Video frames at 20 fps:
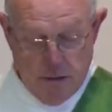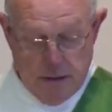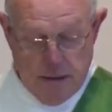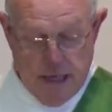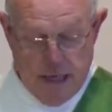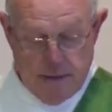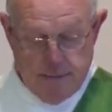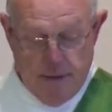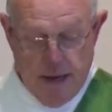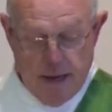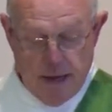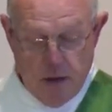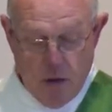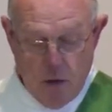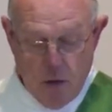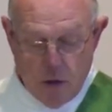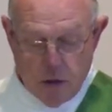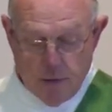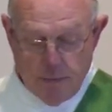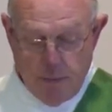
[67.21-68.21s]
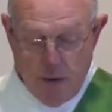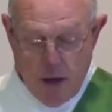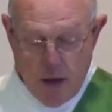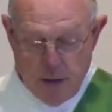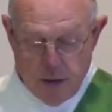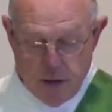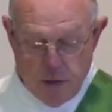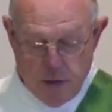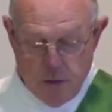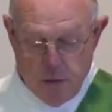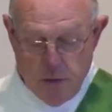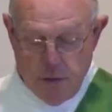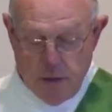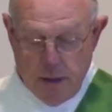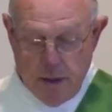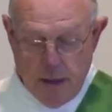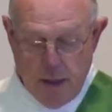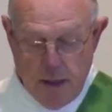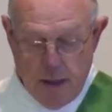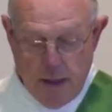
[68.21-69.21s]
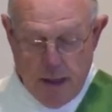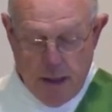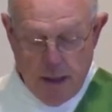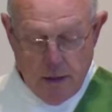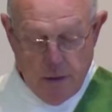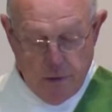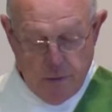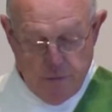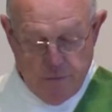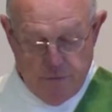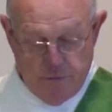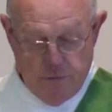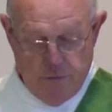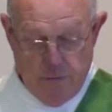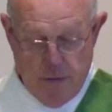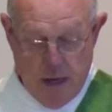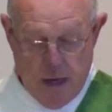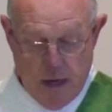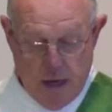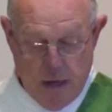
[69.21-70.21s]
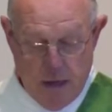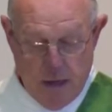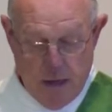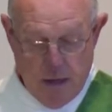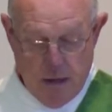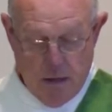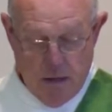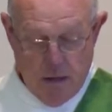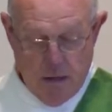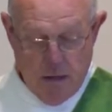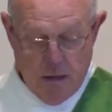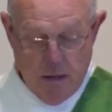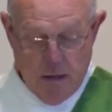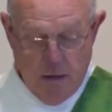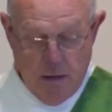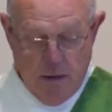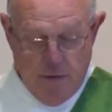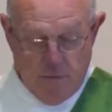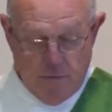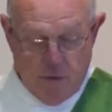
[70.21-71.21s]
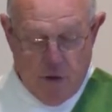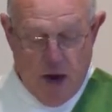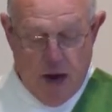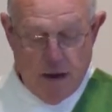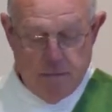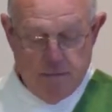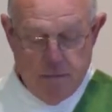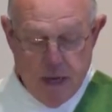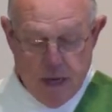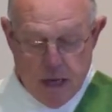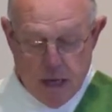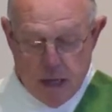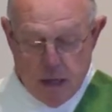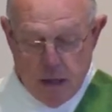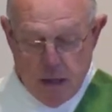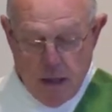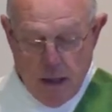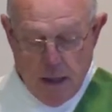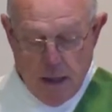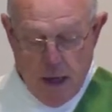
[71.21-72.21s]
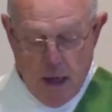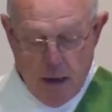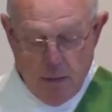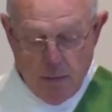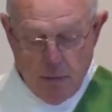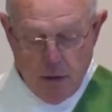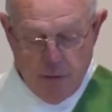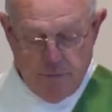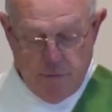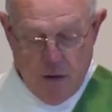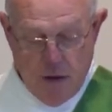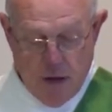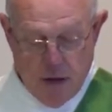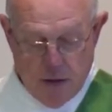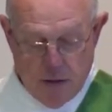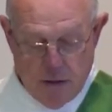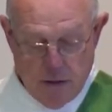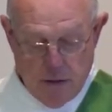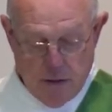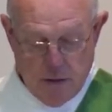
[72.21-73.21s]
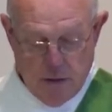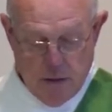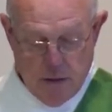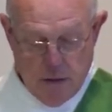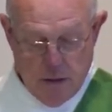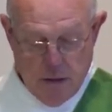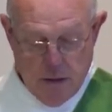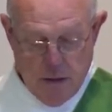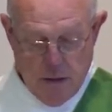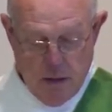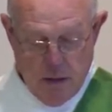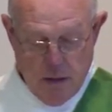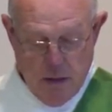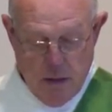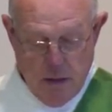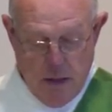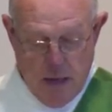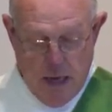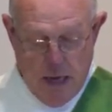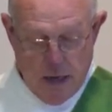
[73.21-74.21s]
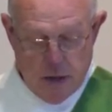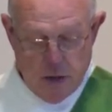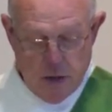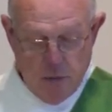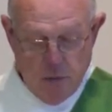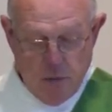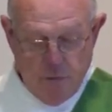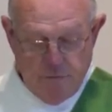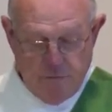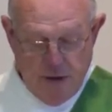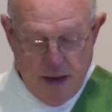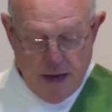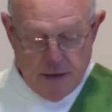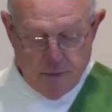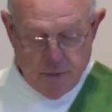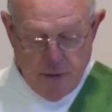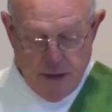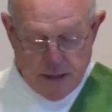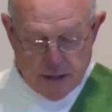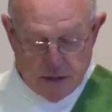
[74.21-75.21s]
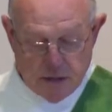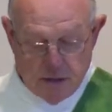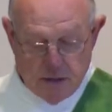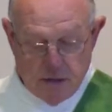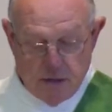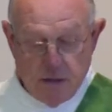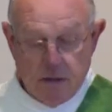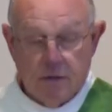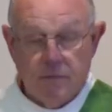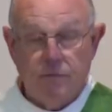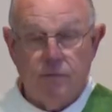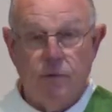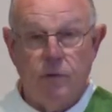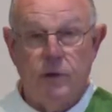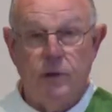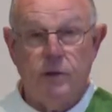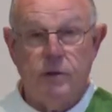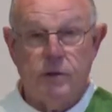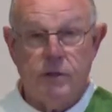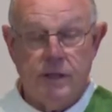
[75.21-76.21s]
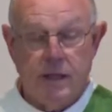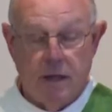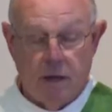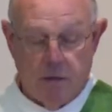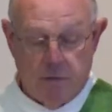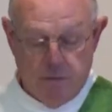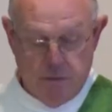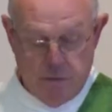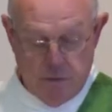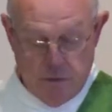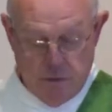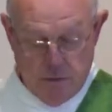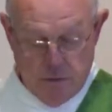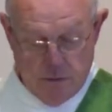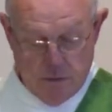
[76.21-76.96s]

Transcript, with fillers: Take my yoke upon you and learn from me, for I am meek and humble of heart, and you will find rest for yourselves.